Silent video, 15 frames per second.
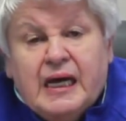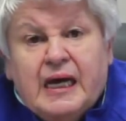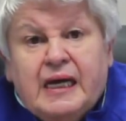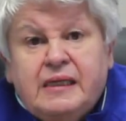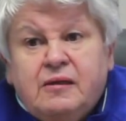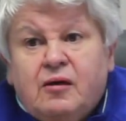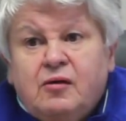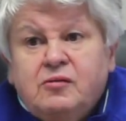
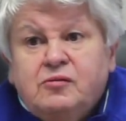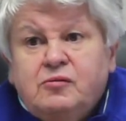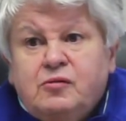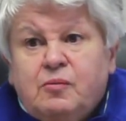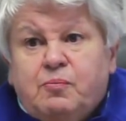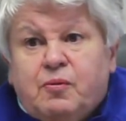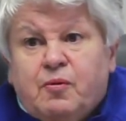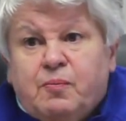And now to
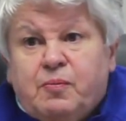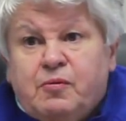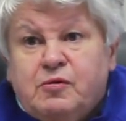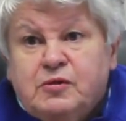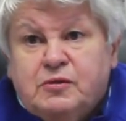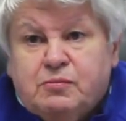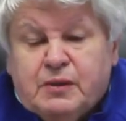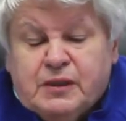the
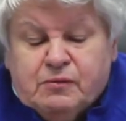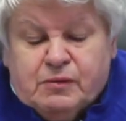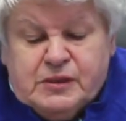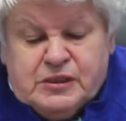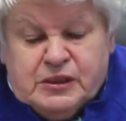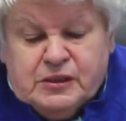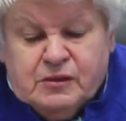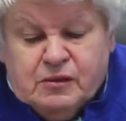proposed
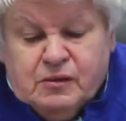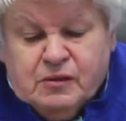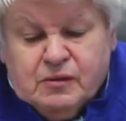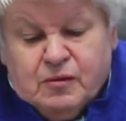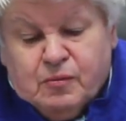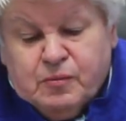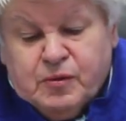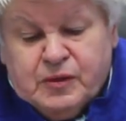recreational
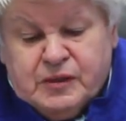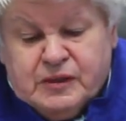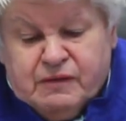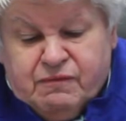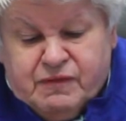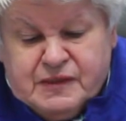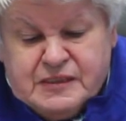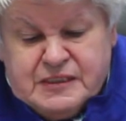community
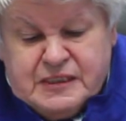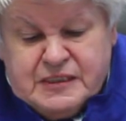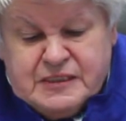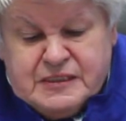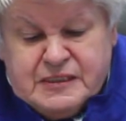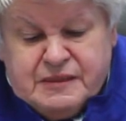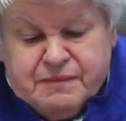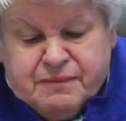
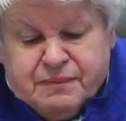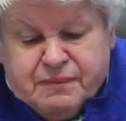facility.